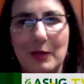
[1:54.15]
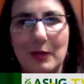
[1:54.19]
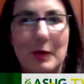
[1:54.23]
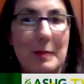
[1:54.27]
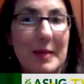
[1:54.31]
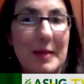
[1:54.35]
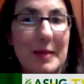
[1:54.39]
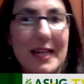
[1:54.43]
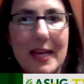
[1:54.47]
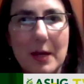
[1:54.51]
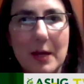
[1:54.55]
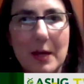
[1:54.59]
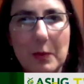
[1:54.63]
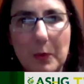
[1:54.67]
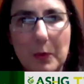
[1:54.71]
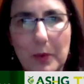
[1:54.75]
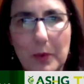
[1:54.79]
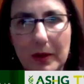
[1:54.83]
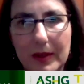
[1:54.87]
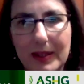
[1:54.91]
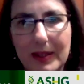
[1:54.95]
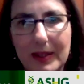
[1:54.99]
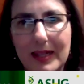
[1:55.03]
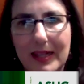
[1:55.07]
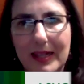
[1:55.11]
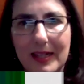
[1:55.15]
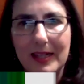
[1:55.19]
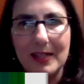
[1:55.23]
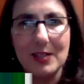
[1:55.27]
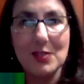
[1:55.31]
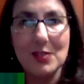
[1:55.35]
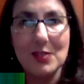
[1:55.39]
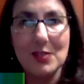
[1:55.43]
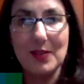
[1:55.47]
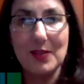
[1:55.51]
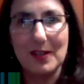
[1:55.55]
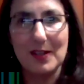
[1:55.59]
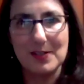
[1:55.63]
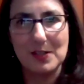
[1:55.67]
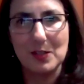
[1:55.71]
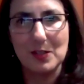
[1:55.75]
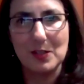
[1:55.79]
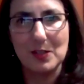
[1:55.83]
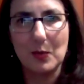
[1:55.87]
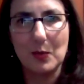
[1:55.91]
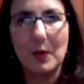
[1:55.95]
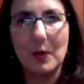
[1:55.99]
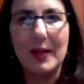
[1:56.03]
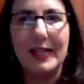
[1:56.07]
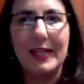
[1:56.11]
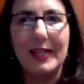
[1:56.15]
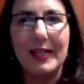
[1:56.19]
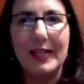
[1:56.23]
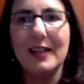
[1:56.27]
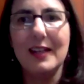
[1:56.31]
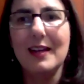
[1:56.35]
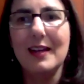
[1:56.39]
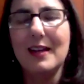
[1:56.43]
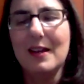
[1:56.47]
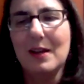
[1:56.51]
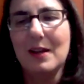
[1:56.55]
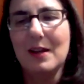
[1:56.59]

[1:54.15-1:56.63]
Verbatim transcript: and we began work in 2020.